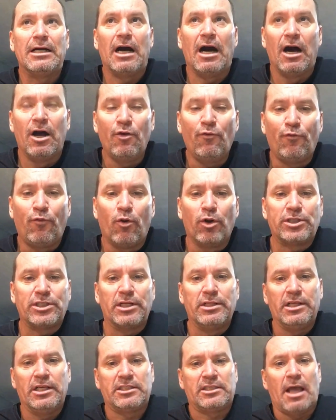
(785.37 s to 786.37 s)

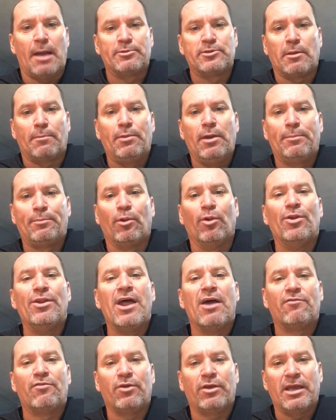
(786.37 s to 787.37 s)
Unfortunately, these types of people
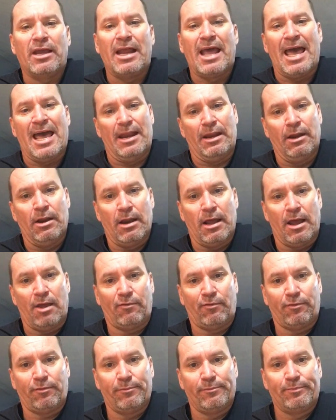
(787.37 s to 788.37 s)
never get ahead in
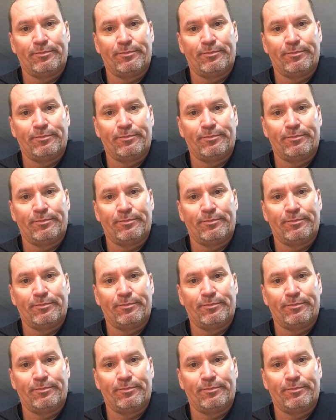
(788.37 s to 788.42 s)
life.